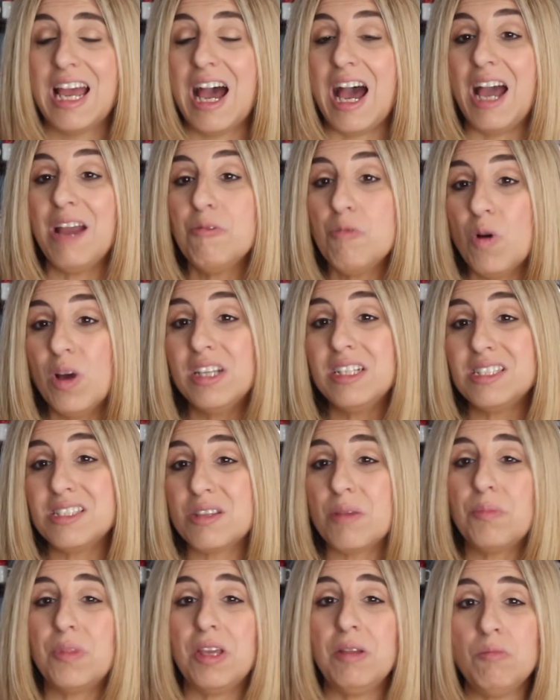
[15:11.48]
I wanted
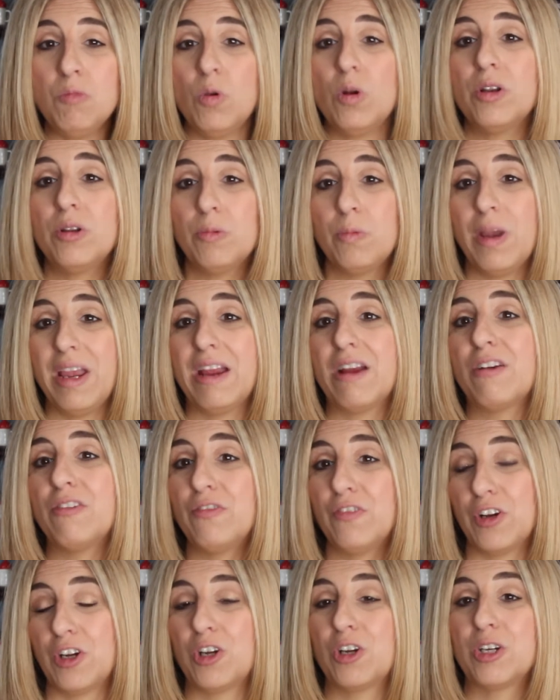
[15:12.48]
something more to wear
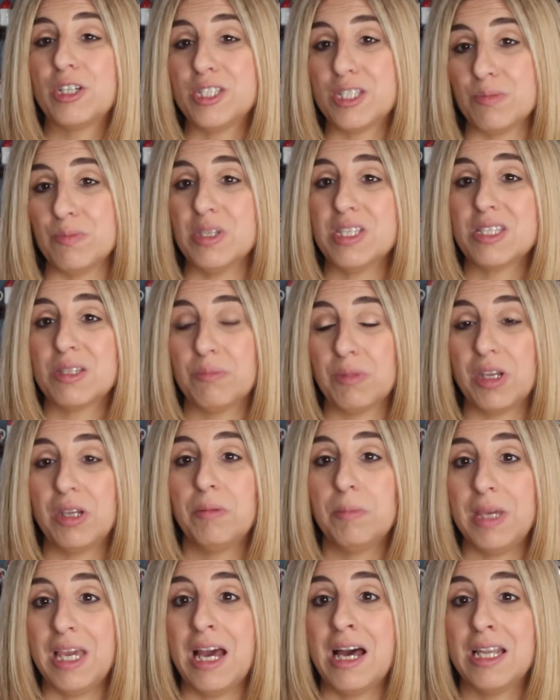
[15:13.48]
for Christmas. I'm going
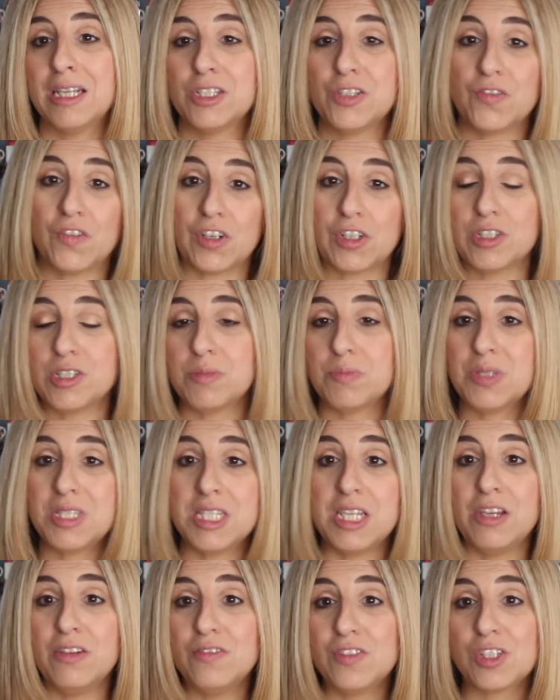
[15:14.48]
to be honest, for
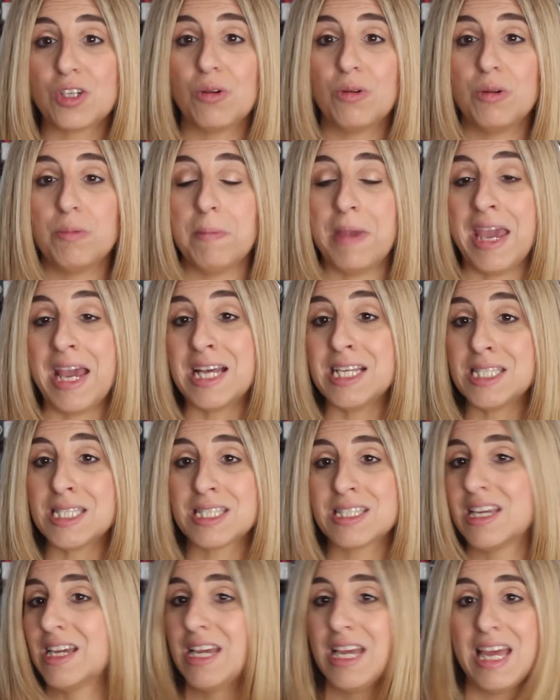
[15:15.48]
Christmas Eve to go to
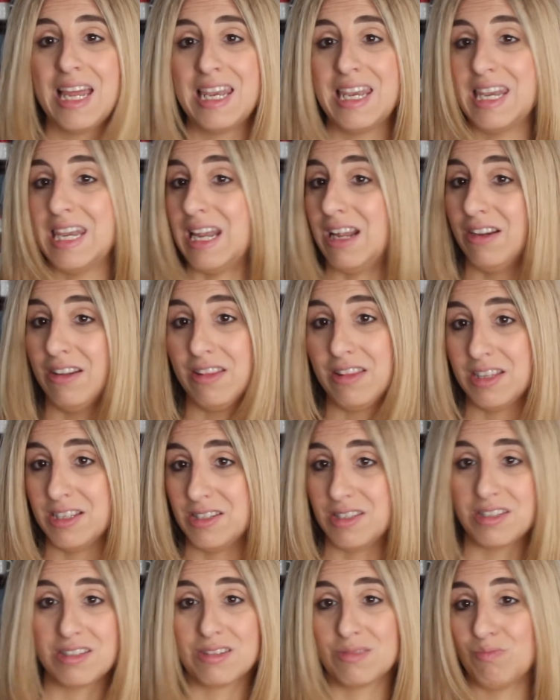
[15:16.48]
Mass, none of
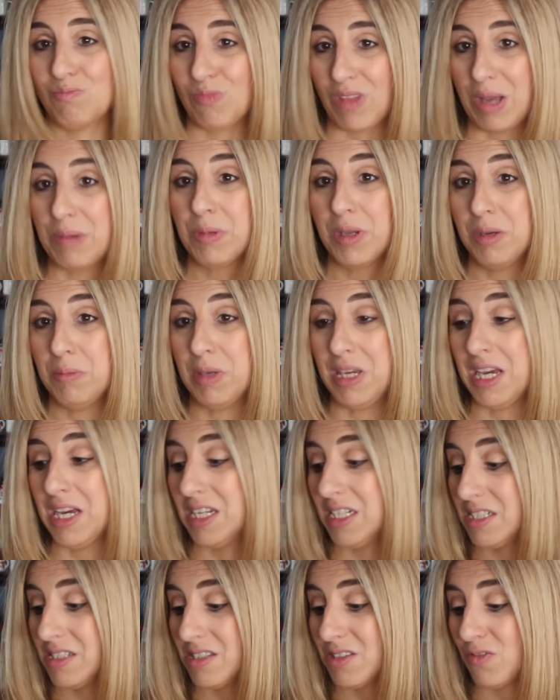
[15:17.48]
this, I'm going to be
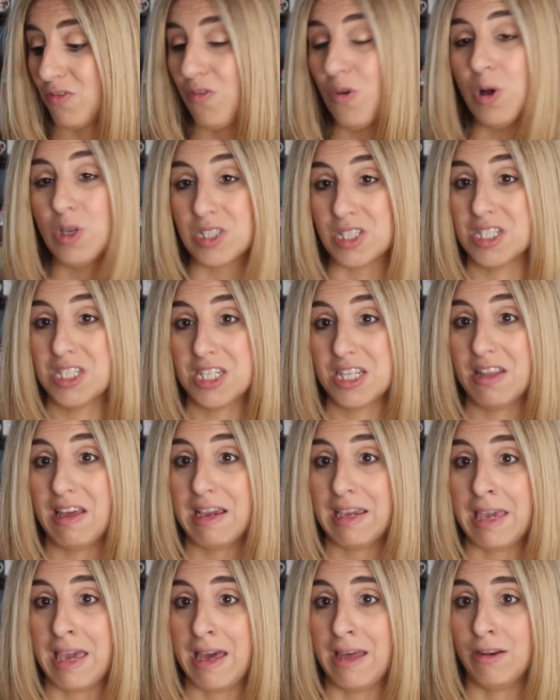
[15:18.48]
honest, falls into
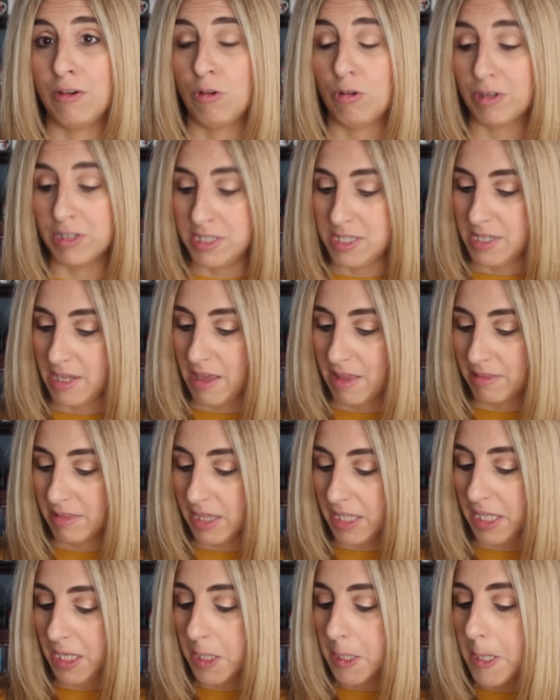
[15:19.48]
that category,
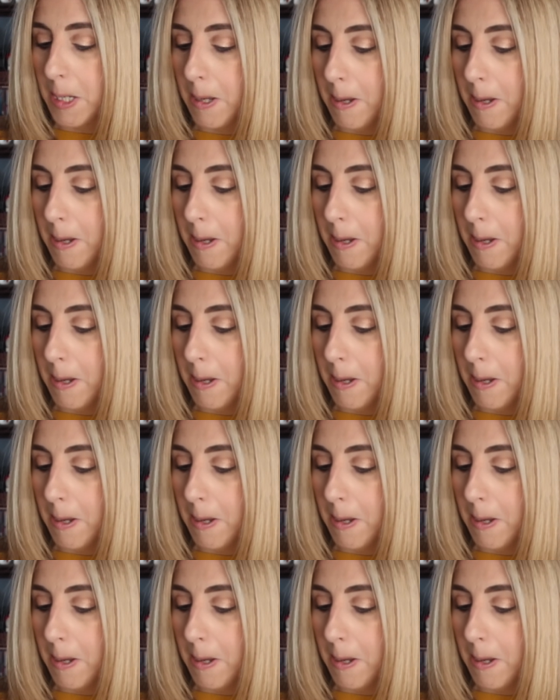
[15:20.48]
sadly.